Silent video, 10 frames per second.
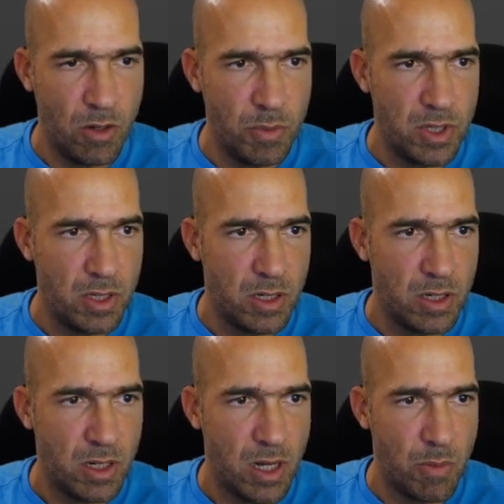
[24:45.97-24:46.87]
Oops,
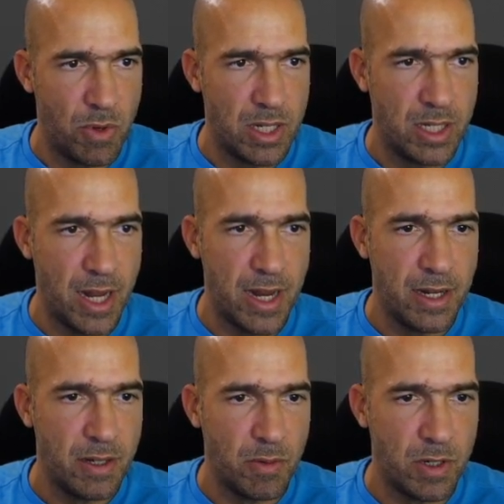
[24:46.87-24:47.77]
I pressed
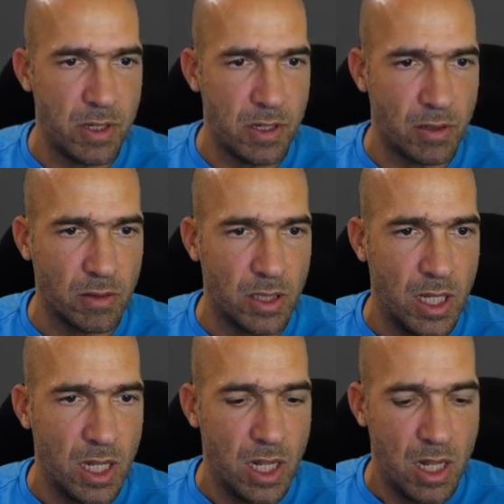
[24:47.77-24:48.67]
A, which is not good.
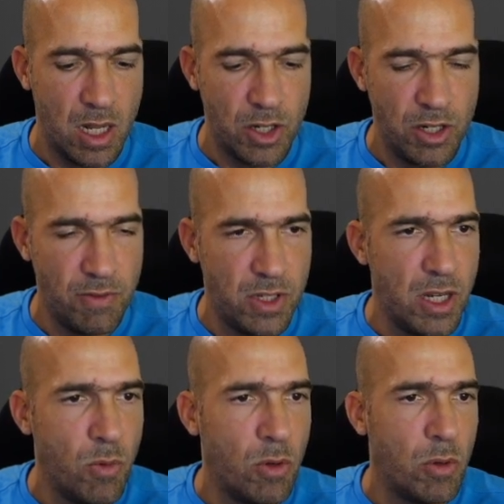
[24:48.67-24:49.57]
Shift
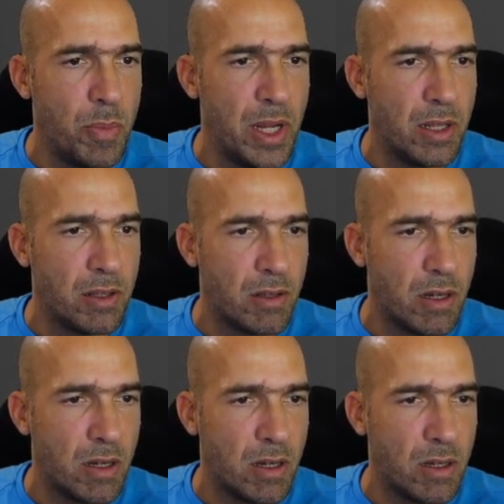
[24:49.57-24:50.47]
Z, we will be in
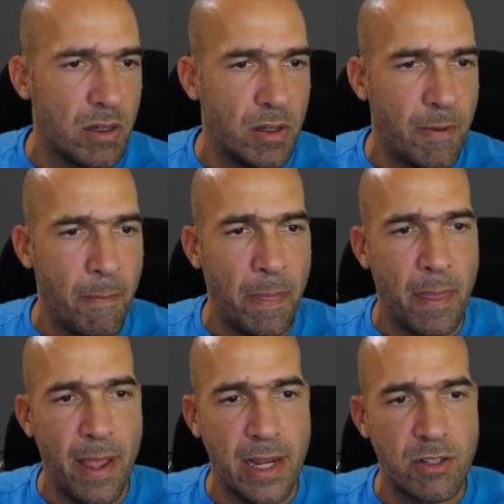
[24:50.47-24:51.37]

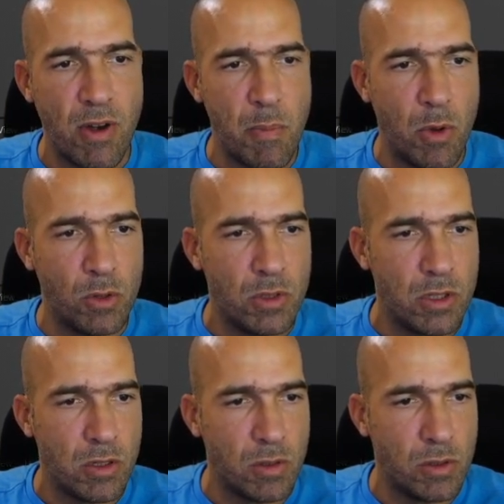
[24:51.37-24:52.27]
X-ray mode,
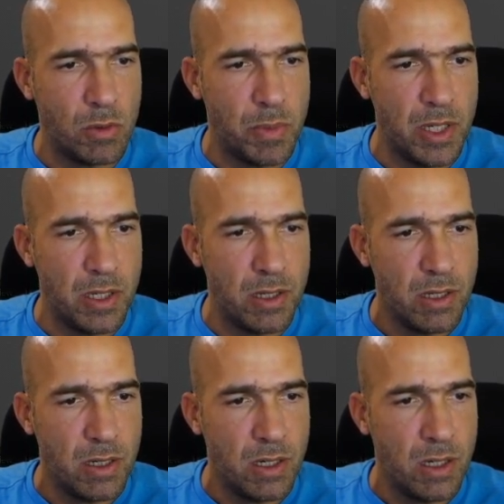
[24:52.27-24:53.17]
so it will be easier.